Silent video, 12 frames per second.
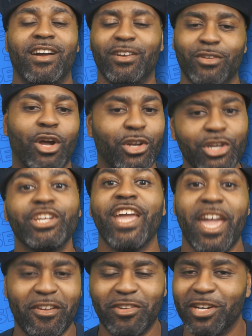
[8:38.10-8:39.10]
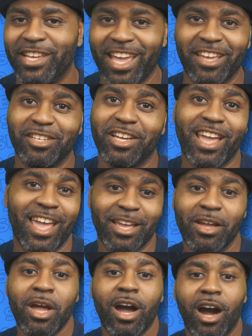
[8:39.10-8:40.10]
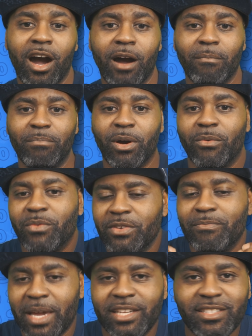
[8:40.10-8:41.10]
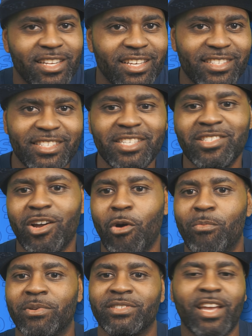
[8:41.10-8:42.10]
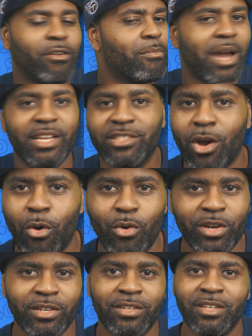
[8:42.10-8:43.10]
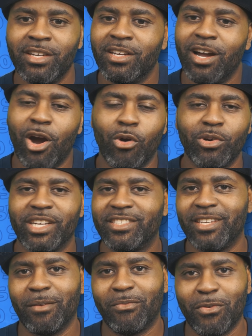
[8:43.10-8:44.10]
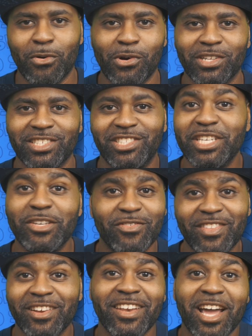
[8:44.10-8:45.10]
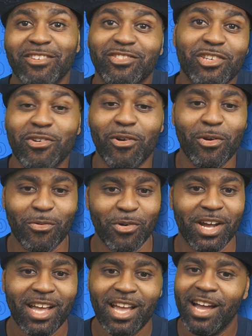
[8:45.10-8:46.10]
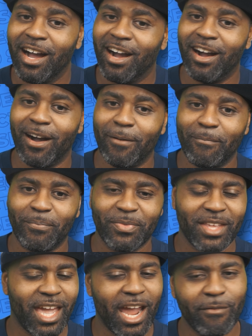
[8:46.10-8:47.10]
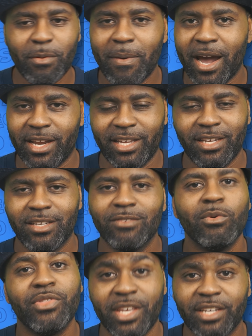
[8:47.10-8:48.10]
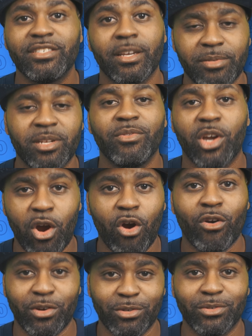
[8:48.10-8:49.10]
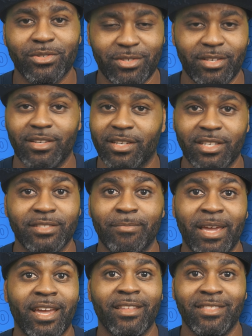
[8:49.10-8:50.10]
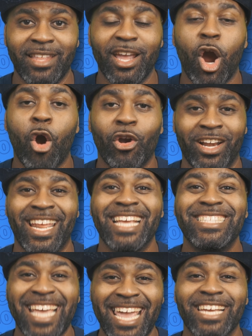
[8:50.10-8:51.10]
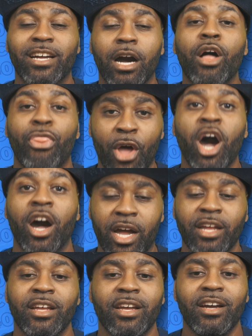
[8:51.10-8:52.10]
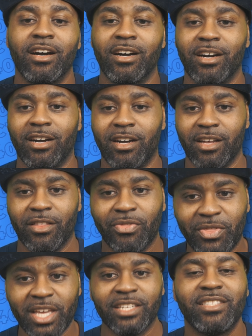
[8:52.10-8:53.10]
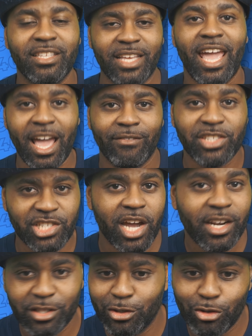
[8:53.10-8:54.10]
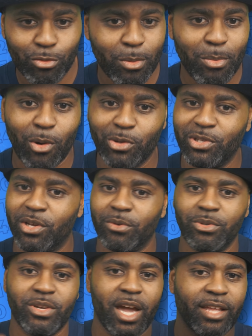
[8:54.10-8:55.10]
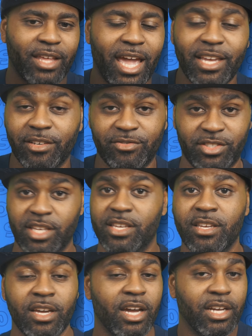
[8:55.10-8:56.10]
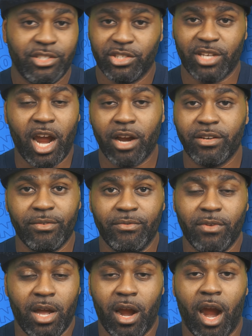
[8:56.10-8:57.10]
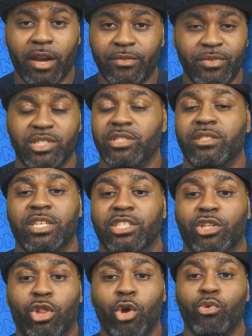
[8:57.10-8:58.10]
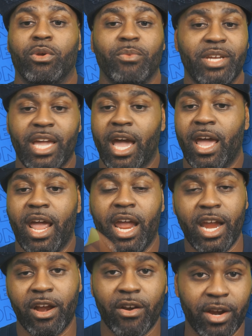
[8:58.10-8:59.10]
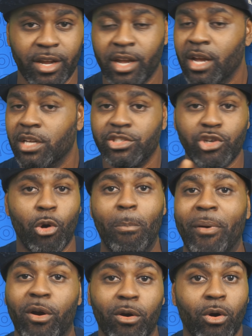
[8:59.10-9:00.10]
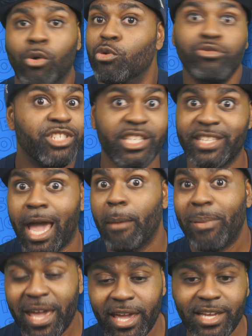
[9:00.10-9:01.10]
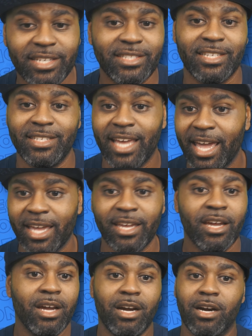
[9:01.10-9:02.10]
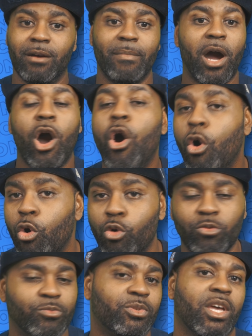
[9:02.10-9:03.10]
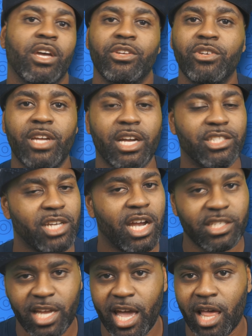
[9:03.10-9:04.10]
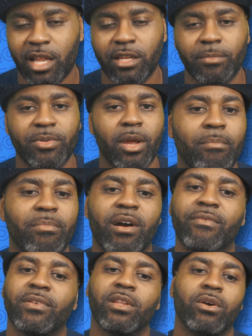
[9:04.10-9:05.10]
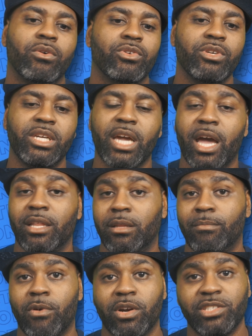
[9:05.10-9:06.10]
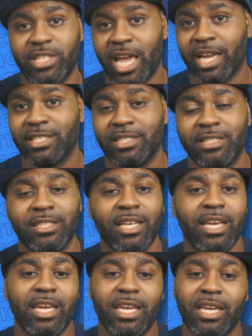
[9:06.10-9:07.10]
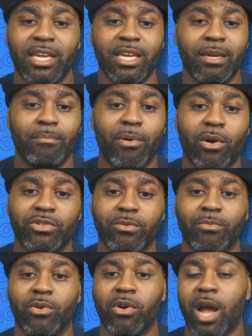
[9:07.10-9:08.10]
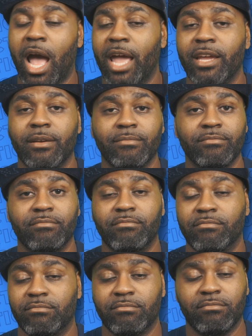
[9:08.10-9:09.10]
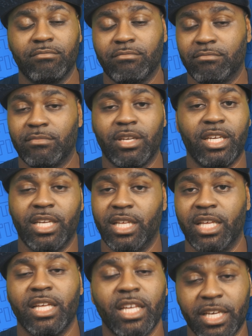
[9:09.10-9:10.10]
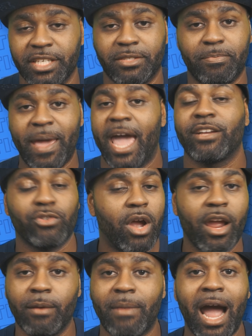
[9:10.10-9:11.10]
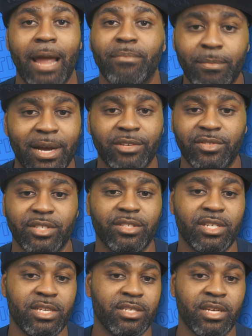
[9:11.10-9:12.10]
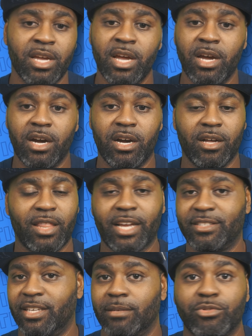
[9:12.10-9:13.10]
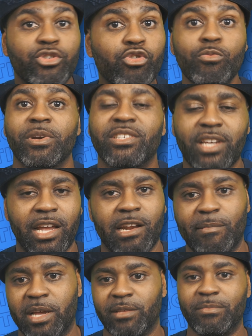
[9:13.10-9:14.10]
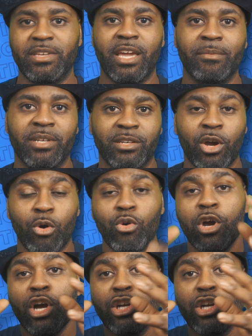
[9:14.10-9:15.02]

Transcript: A, a good game, good game, good game. Um, but we've made it to that season openers. Everybody's 0 0 except for the Chiefs. They're now 0 and 1. Um, everybody, with the exception of the Cardinals, because man, they are in a tank a thon. Uh, thinks that they have a shot at the Super Bowl. You know, you got the AFC. Just our our, our division is loaded. We got Aaron, Joe Burrow, who just got paid today, uh, Mahomes, you got Josh Allen up in Buffalo, you got Lamar Jackson in, in Baltimore. I am is it is packed. So I am hype about this season. Uh, like I said, I'm super excited about to be able to go